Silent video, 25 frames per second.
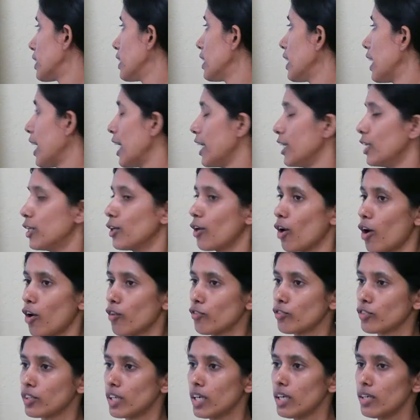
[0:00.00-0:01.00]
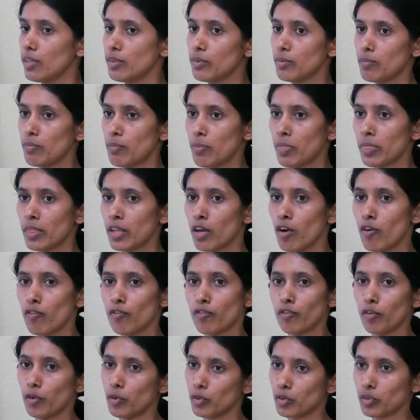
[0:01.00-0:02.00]
the end of the
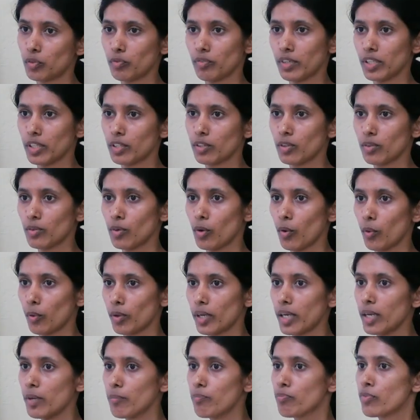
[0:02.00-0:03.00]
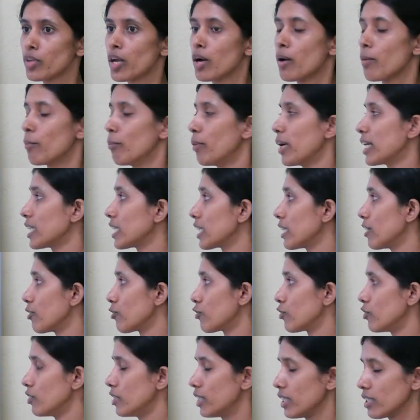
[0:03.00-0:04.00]
4th week. Okay, but
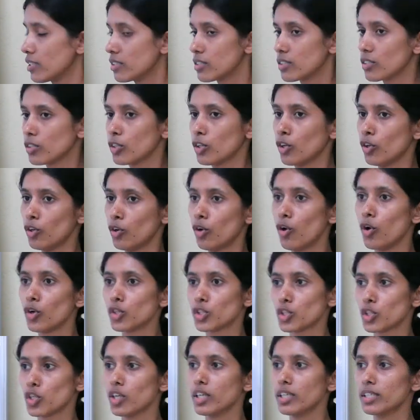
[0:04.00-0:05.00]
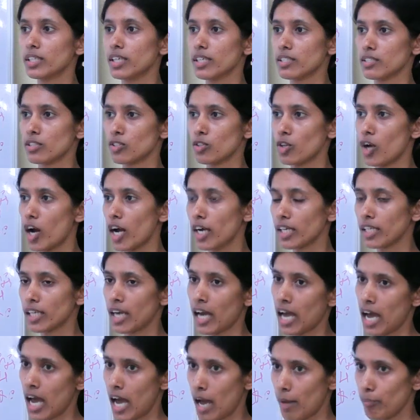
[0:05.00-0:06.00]
if this closure does not
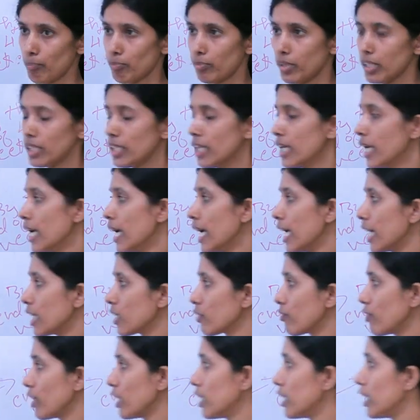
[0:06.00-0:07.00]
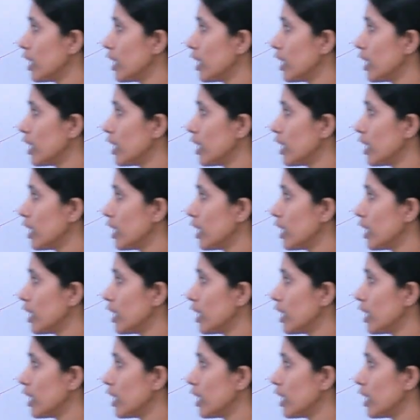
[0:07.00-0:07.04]
happen, it will